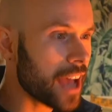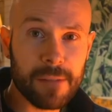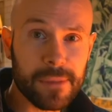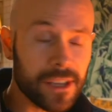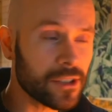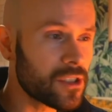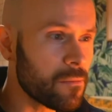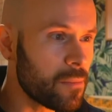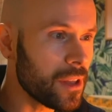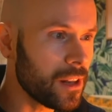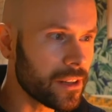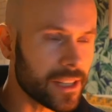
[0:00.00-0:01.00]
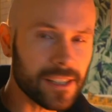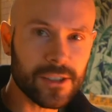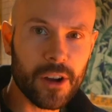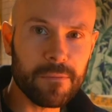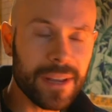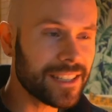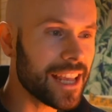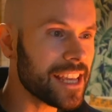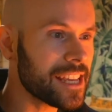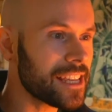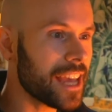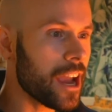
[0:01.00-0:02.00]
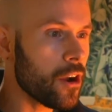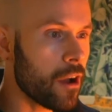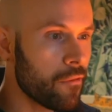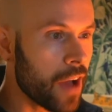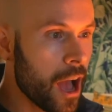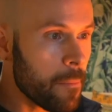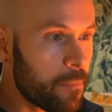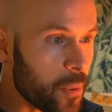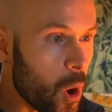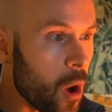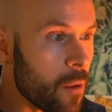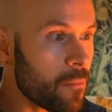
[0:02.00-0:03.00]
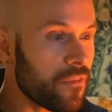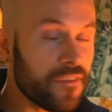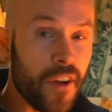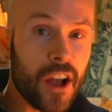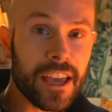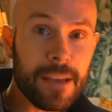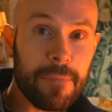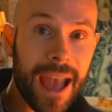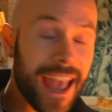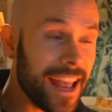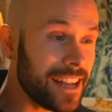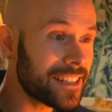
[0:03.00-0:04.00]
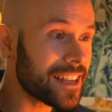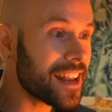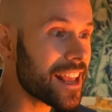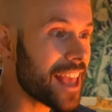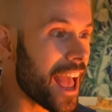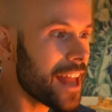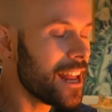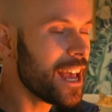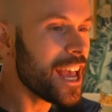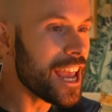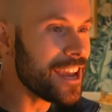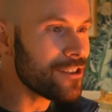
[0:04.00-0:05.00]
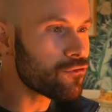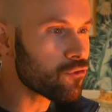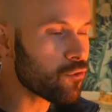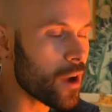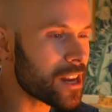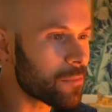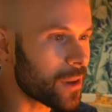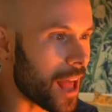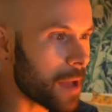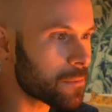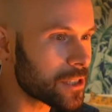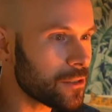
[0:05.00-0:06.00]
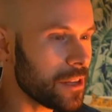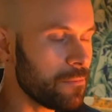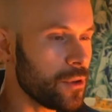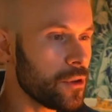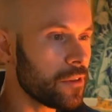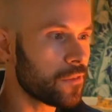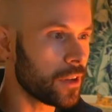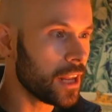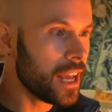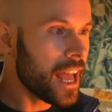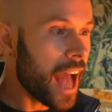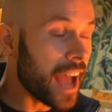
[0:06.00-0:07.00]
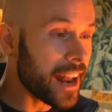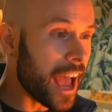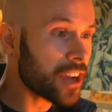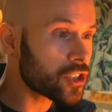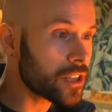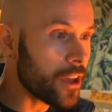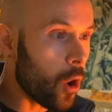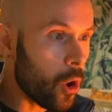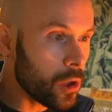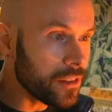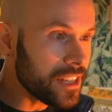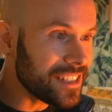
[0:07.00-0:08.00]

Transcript: because the buildings aren't being taken care of. Boom! Painted again. Incredible, absolutely beautiful. And actually all these